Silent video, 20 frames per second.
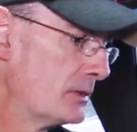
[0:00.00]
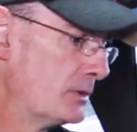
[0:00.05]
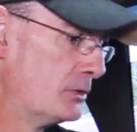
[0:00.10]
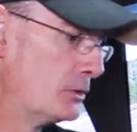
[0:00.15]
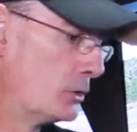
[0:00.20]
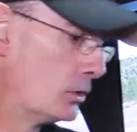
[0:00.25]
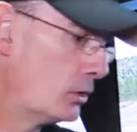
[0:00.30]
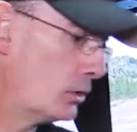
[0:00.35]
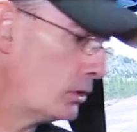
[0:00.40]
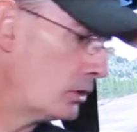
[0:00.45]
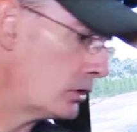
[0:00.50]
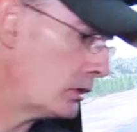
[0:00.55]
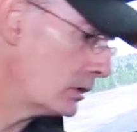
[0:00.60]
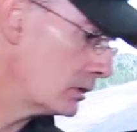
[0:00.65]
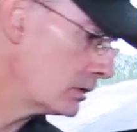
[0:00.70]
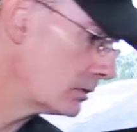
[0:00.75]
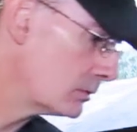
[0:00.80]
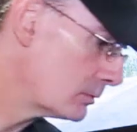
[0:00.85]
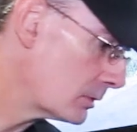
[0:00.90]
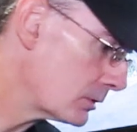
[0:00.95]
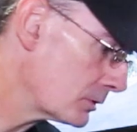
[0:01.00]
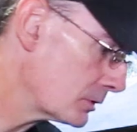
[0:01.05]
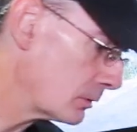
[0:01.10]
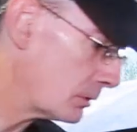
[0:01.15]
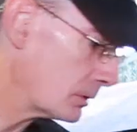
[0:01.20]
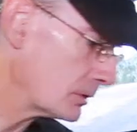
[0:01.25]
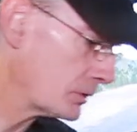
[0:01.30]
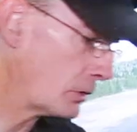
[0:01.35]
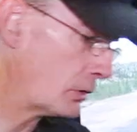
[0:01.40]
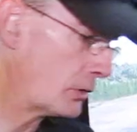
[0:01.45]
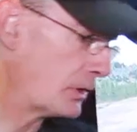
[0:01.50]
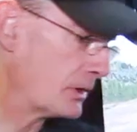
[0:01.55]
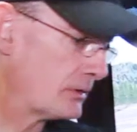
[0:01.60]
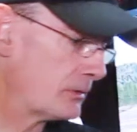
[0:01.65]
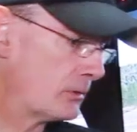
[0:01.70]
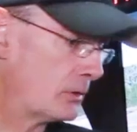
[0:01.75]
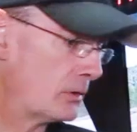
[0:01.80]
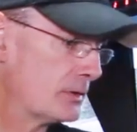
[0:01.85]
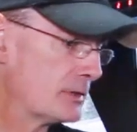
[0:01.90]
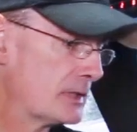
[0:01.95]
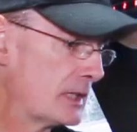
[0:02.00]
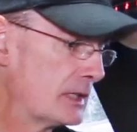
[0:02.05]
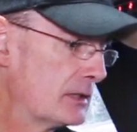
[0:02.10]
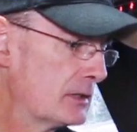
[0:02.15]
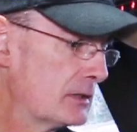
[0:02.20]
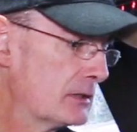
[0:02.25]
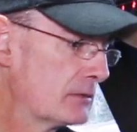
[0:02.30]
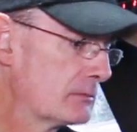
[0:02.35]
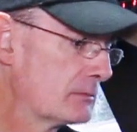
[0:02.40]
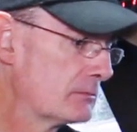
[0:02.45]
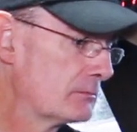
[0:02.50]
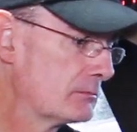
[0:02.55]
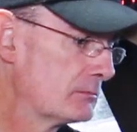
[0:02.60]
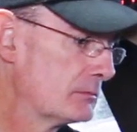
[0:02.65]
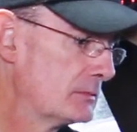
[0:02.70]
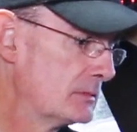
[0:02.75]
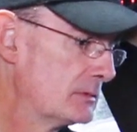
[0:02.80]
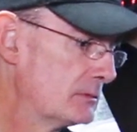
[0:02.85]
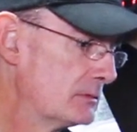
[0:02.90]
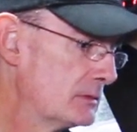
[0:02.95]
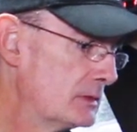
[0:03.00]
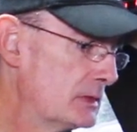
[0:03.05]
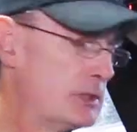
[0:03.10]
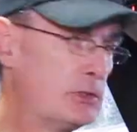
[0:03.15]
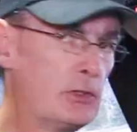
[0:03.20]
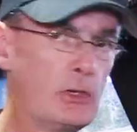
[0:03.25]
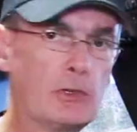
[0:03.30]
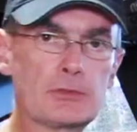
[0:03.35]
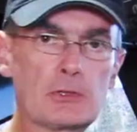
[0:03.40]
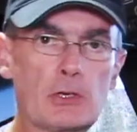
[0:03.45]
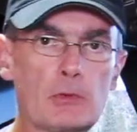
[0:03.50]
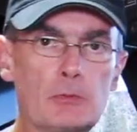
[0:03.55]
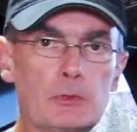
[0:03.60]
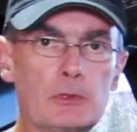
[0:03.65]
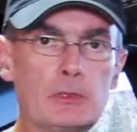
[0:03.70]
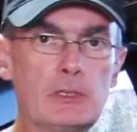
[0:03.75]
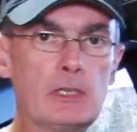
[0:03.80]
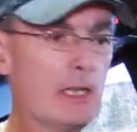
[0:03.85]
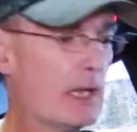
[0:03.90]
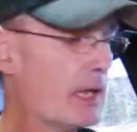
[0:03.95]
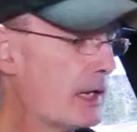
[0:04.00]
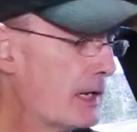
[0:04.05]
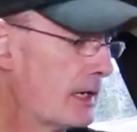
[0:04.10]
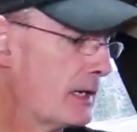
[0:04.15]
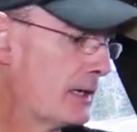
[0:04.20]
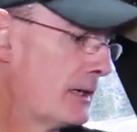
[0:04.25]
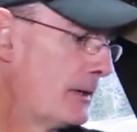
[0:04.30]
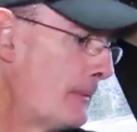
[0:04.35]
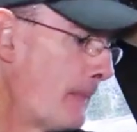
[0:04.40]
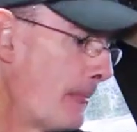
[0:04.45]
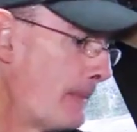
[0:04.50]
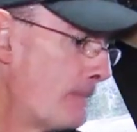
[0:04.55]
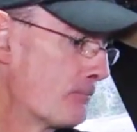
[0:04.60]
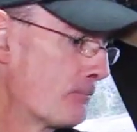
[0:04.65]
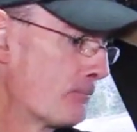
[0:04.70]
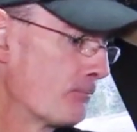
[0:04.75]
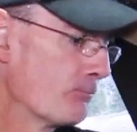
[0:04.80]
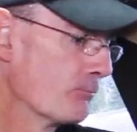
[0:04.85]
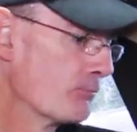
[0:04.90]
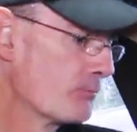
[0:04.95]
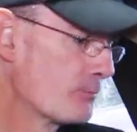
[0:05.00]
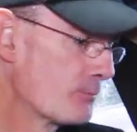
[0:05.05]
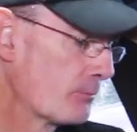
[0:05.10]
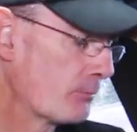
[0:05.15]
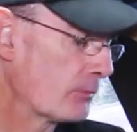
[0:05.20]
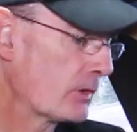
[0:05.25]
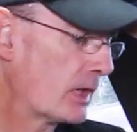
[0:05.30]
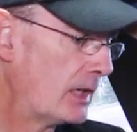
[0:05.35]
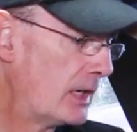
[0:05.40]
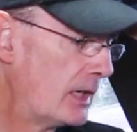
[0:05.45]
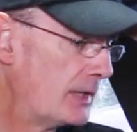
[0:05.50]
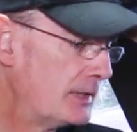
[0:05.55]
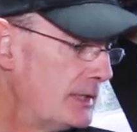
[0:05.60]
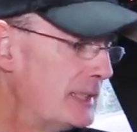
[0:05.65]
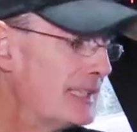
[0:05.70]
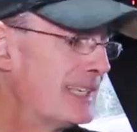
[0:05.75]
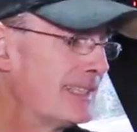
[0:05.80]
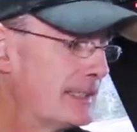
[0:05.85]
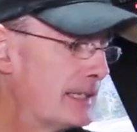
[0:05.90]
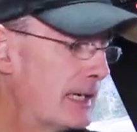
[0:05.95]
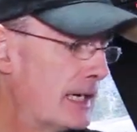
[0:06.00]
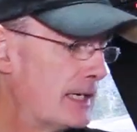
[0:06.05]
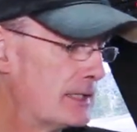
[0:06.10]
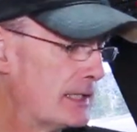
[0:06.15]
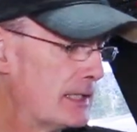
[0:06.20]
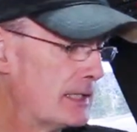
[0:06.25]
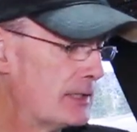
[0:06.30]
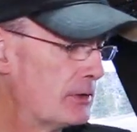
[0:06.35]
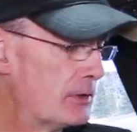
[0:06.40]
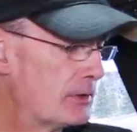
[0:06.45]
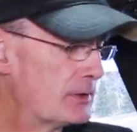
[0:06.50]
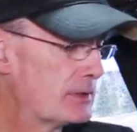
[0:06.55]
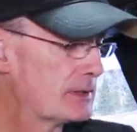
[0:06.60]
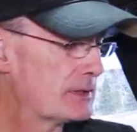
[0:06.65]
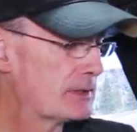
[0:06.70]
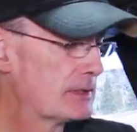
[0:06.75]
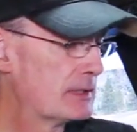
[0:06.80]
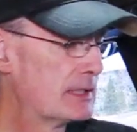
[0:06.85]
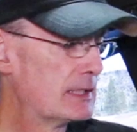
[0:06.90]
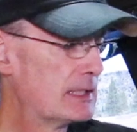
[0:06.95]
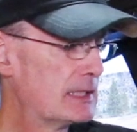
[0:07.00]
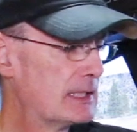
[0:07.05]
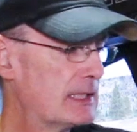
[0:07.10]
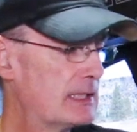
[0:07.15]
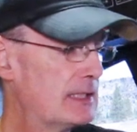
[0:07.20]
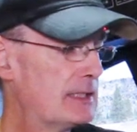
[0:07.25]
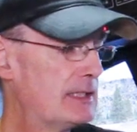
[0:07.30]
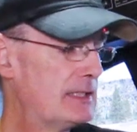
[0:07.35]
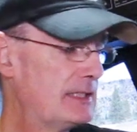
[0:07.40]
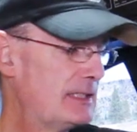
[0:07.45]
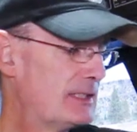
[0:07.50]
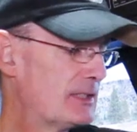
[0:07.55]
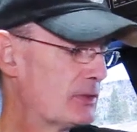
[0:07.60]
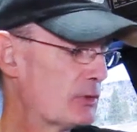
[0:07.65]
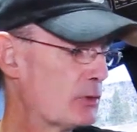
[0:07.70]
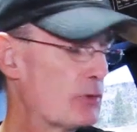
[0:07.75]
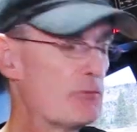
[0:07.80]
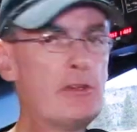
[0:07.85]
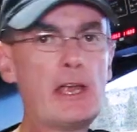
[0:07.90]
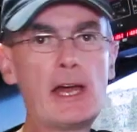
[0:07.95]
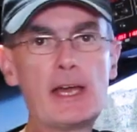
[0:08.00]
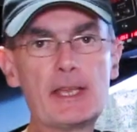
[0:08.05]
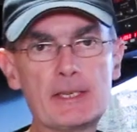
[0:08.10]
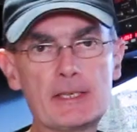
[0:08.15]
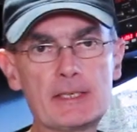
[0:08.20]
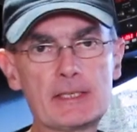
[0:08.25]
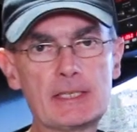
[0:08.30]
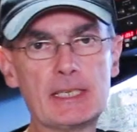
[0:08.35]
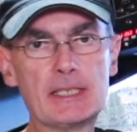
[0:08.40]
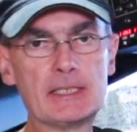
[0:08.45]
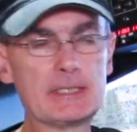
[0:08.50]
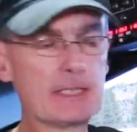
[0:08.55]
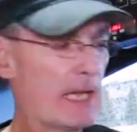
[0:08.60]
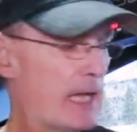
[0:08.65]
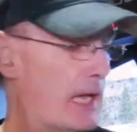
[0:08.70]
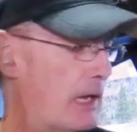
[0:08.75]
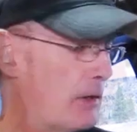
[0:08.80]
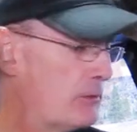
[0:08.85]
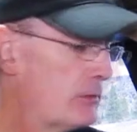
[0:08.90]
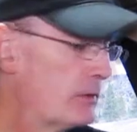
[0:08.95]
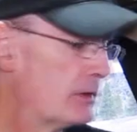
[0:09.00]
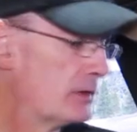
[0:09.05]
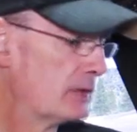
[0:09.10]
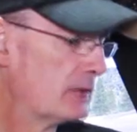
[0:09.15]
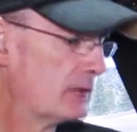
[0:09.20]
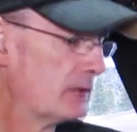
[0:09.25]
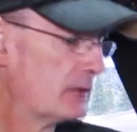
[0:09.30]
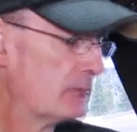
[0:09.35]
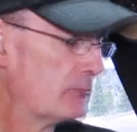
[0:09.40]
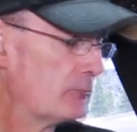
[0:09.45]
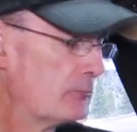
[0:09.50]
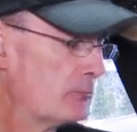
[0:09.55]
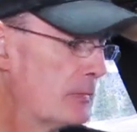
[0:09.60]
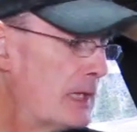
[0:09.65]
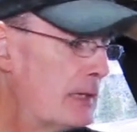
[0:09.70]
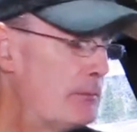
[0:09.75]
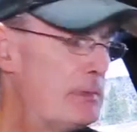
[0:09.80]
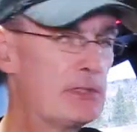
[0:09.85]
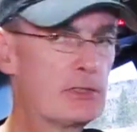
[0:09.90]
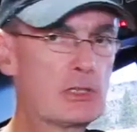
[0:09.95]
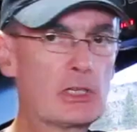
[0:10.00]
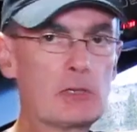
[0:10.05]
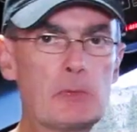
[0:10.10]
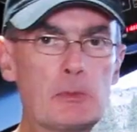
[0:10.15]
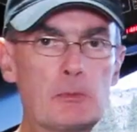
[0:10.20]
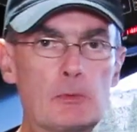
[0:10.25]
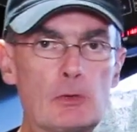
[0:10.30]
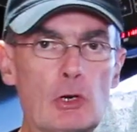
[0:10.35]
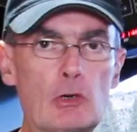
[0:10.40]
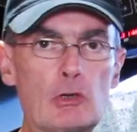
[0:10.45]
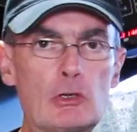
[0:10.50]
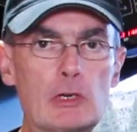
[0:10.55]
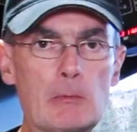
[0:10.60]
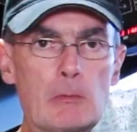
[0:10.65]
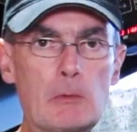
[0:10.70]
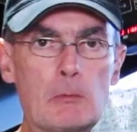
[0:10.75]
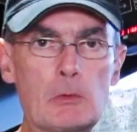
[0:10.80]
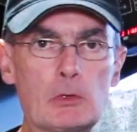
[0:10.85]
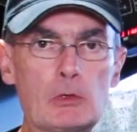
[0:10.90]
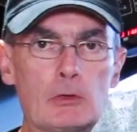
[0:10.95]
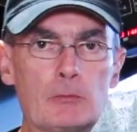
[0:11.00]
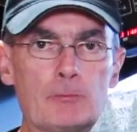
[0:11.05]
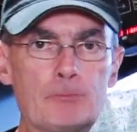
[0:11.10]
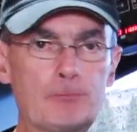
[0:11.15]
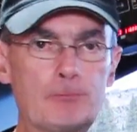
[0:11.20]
Door, not sure what door is for, is that your doors open? You get the idea, you know, this is a sort of nice thing to have. Maybe it's going to be programmable